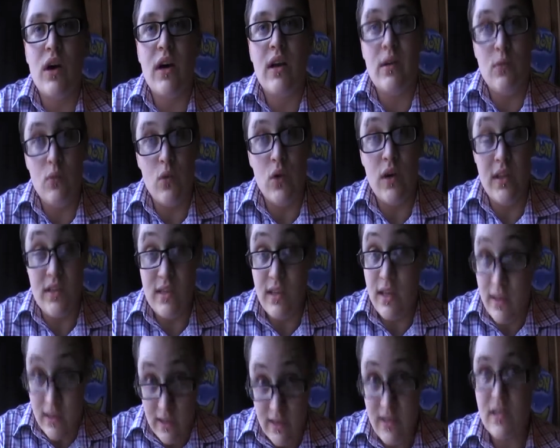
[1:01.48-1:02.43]
by what is
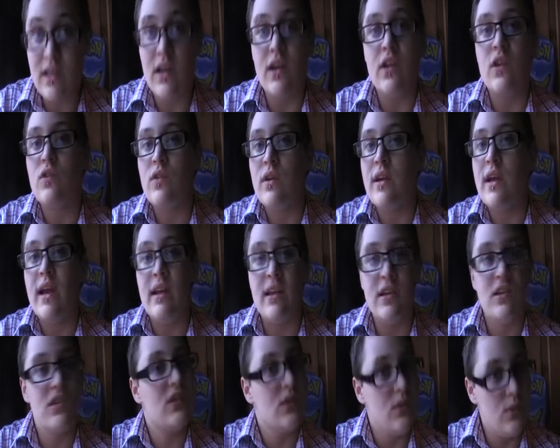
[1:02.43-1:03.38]
in this country
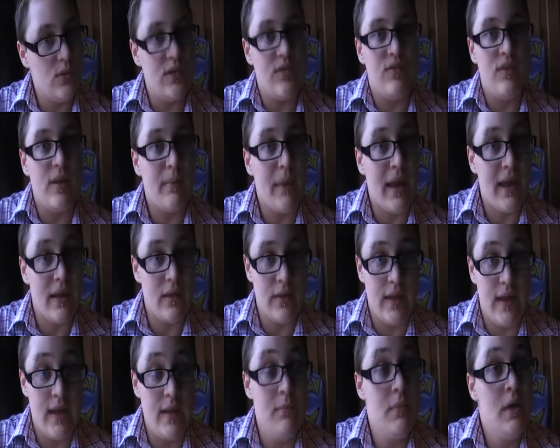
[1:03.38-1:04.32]
an exclusively male
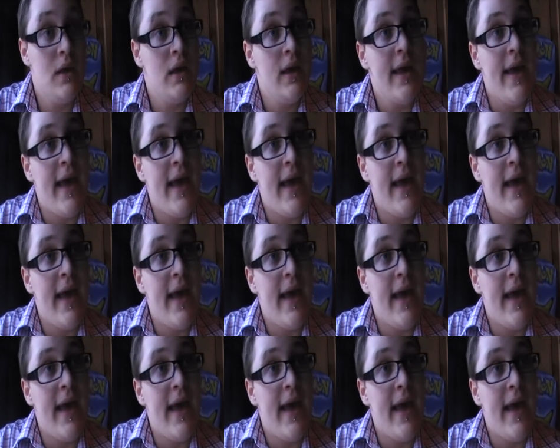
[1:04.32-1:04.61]
name,